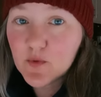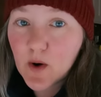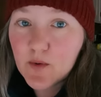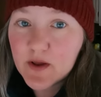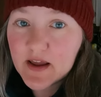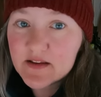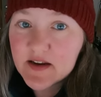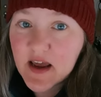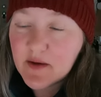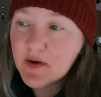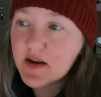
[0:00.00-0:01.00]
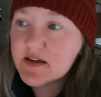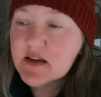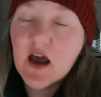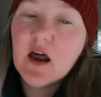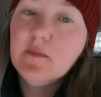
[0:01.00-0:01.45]
the road again today, but
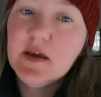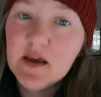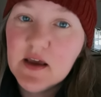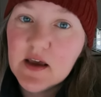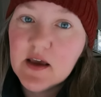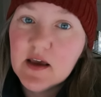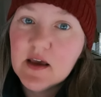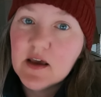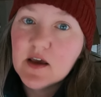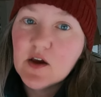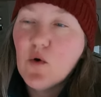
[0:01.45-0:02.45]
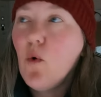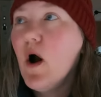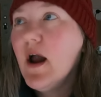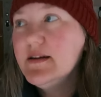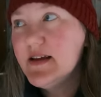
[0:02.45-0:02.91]
it's not gonna be
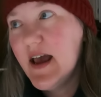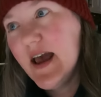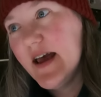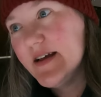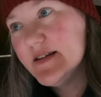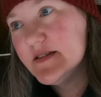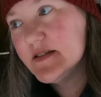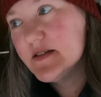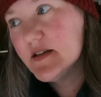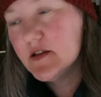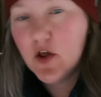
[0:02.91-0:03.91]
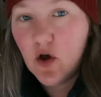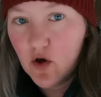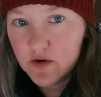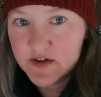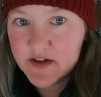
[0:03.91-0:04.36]
quite as
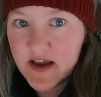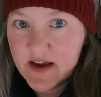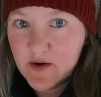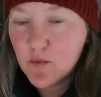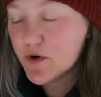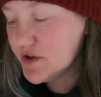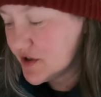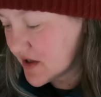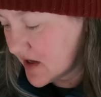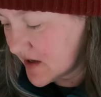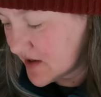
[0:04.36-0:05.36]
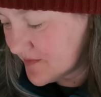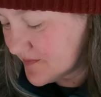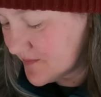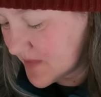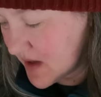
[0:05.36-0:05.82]
long today. We're just gonna
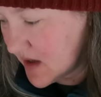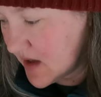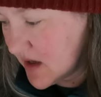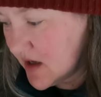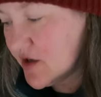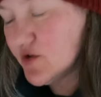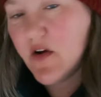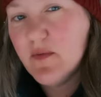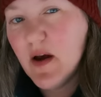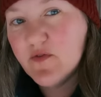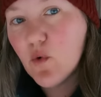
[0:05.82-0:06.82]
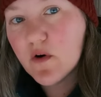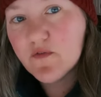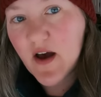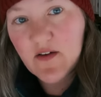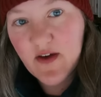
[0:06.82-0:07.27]
drive about 4
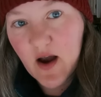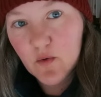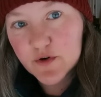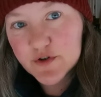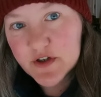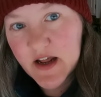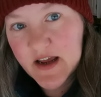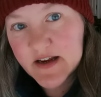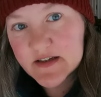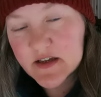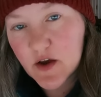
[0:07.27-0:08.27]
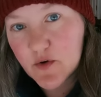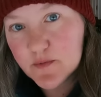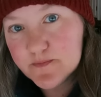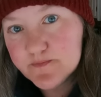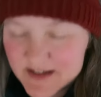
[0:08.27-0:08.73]
or 5 hours today,
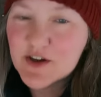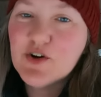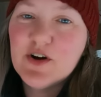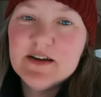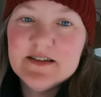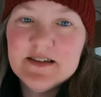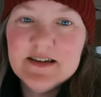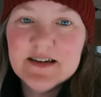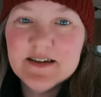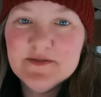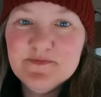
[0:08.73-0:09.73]
so it's a crazy